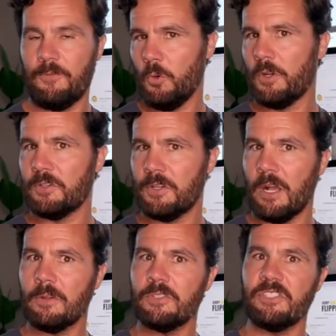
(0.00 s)
a few
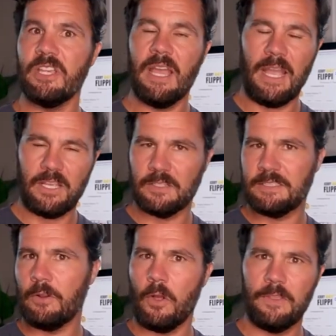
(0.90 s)
$100s, I cut
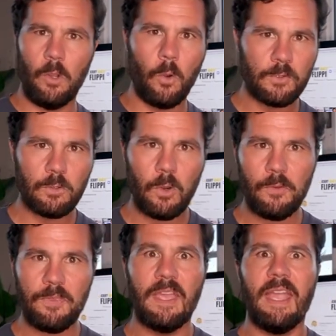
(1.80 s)
down all the
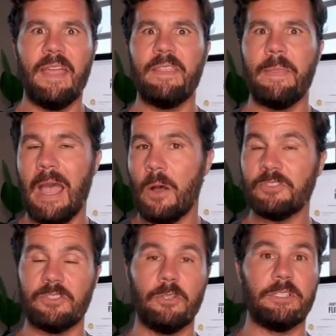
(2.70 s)
overgrowth, and then the
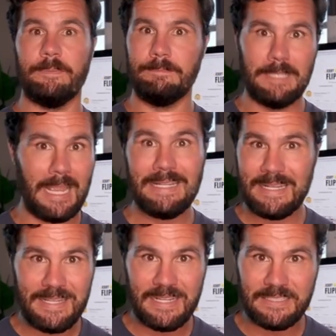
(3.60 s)
house looked night
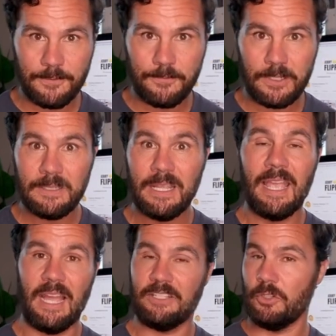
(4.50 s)
and day different.
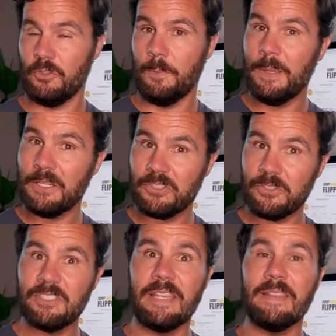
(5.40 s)
I took new
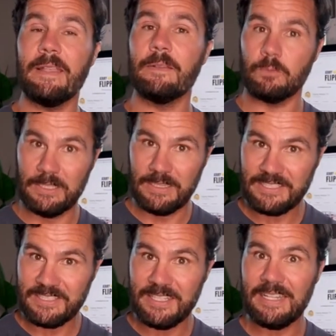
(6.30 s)
pictures and then
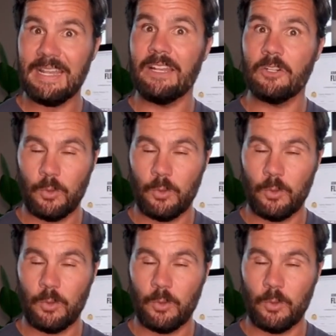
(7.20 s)
relisted it and